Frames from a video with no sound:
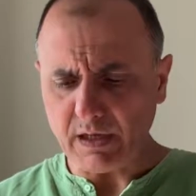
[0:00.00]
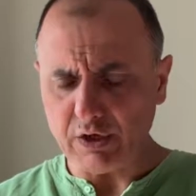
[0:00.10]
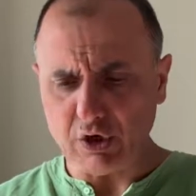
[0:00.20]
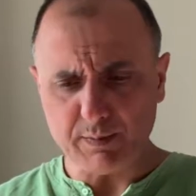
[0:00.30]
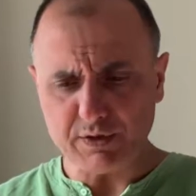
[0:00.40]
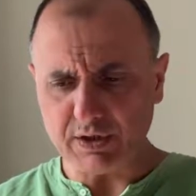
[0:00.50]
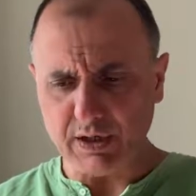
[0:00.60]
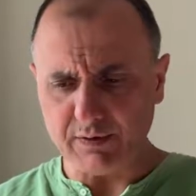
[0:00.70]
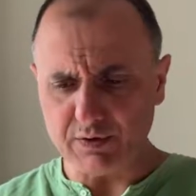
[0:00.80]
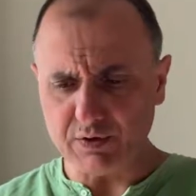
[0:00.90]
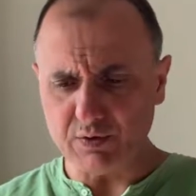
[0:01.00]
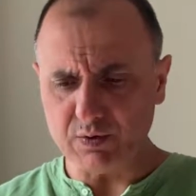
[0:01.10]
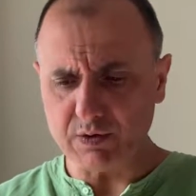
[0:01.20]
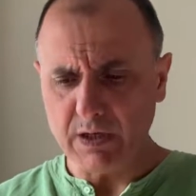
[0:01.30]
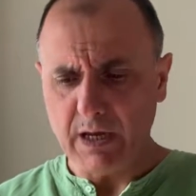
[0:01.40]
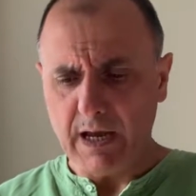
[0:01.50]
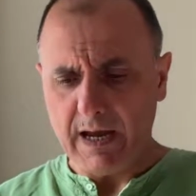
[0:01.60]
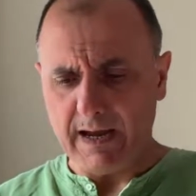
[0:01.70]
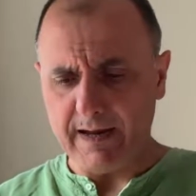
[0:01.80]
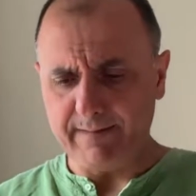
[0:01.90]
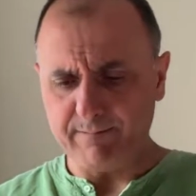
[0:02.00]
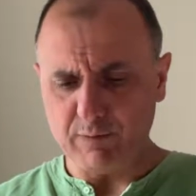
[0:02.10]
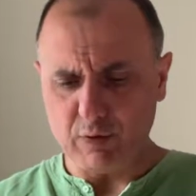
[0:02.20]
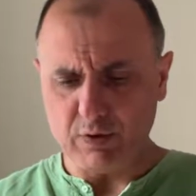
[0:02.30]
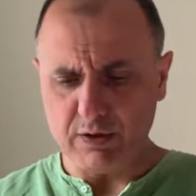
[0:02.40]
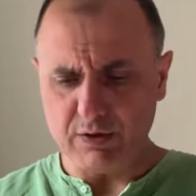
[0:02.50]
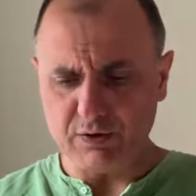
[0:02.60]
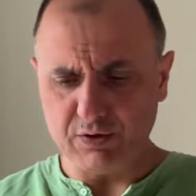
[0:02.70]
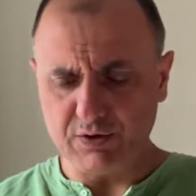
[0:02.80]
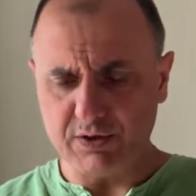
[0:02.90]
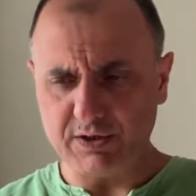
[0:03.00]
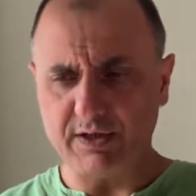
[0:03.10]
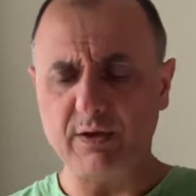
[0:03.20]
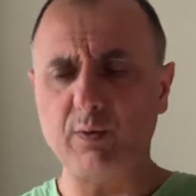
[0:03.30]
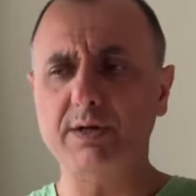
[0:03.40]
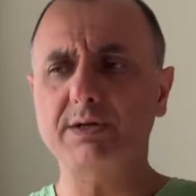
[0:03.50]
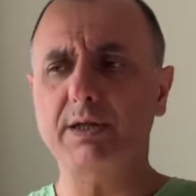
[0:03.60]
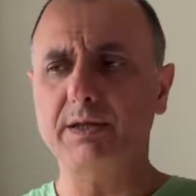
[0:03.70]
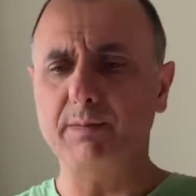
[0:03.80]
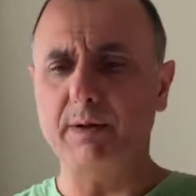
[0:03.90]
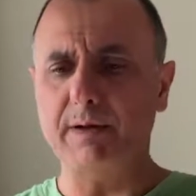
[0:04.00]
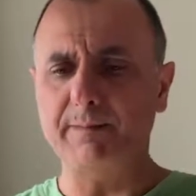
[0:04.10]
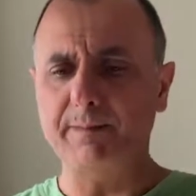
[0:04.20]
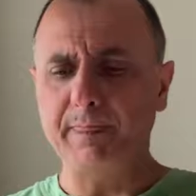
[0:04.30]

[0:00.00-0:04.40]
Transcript: no major health issues, no allergies, he's otherwise healthy man.